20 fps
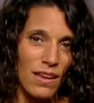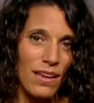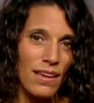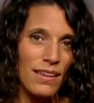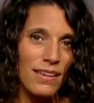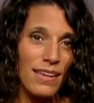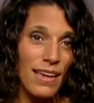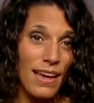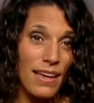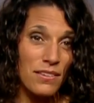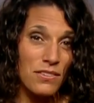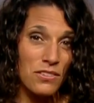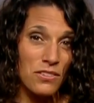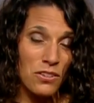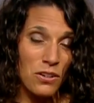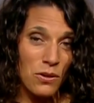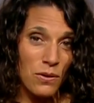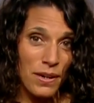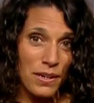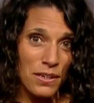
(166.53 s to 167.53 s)
Yes, yeah,
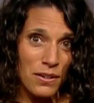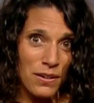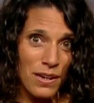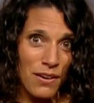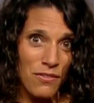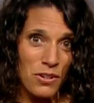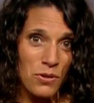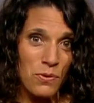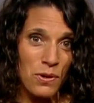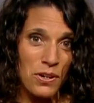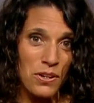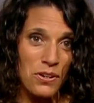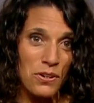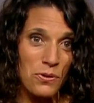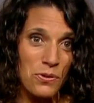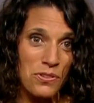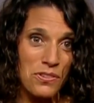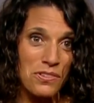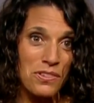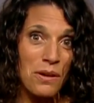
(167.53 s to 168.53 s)
so I know everyone
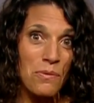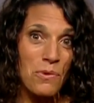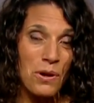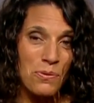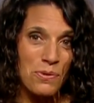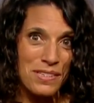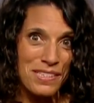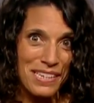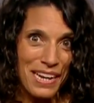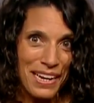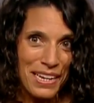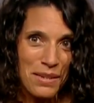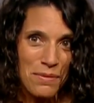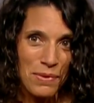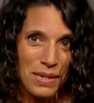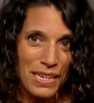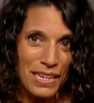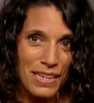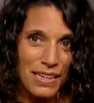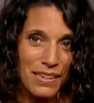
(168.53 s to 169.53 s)
knows someone with
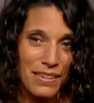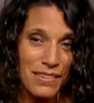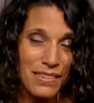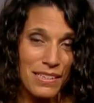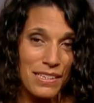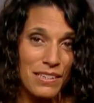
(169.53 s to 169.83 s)
diabetes,